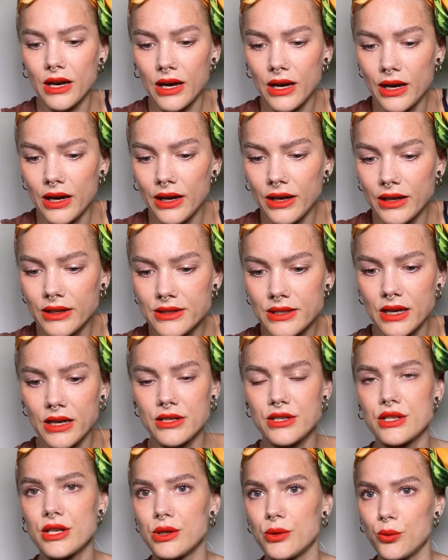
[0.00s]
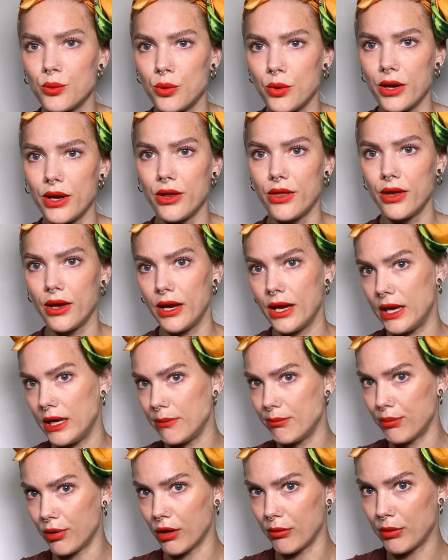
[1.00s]
I attach it with a
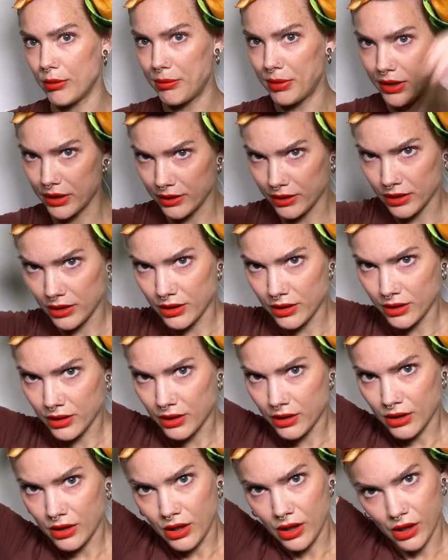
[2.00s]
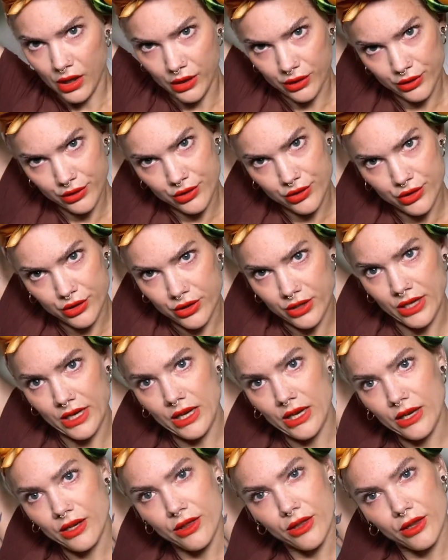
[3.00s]
bobby pin
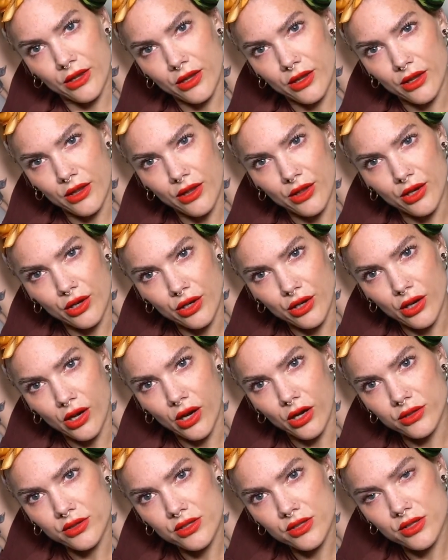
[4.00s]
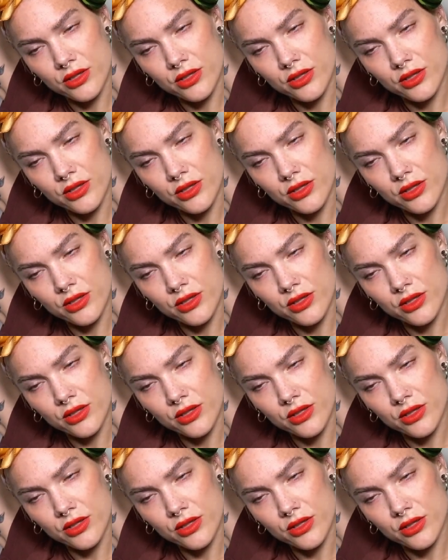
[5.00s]
underneath the knot